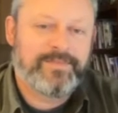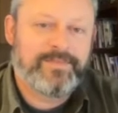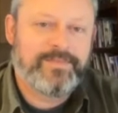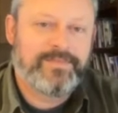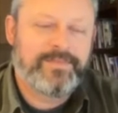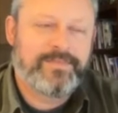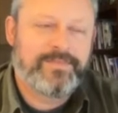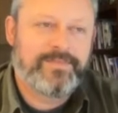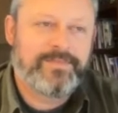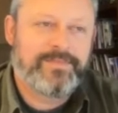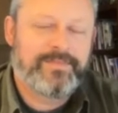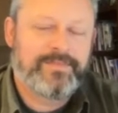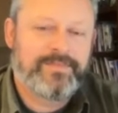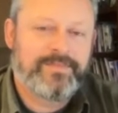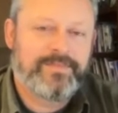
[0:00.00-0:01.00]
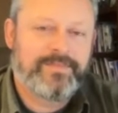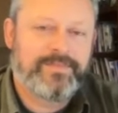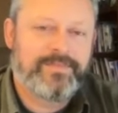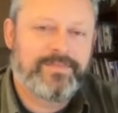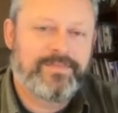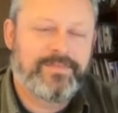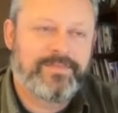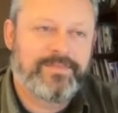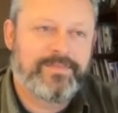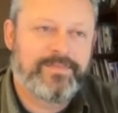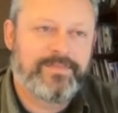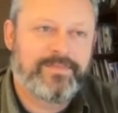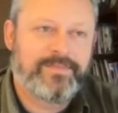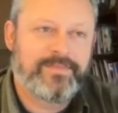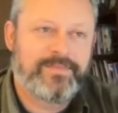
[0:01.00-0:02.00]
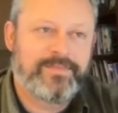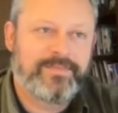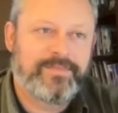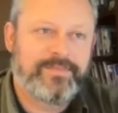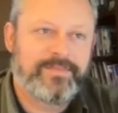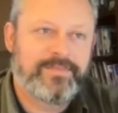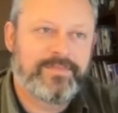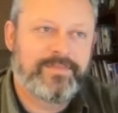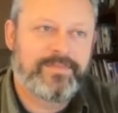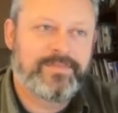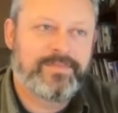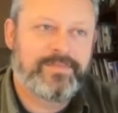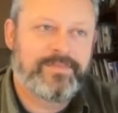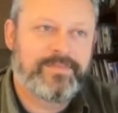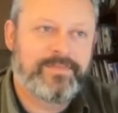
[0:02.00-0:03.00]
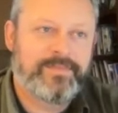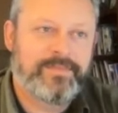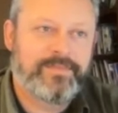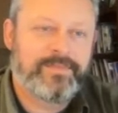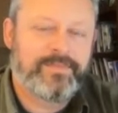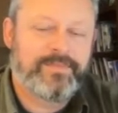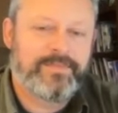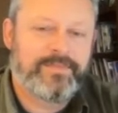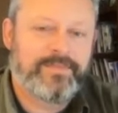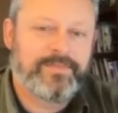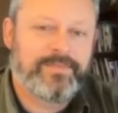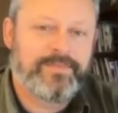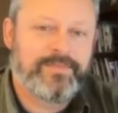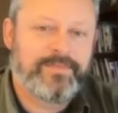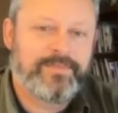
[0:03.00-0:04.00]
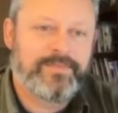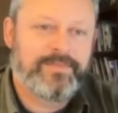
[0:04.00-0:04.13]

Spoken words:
(not speaking)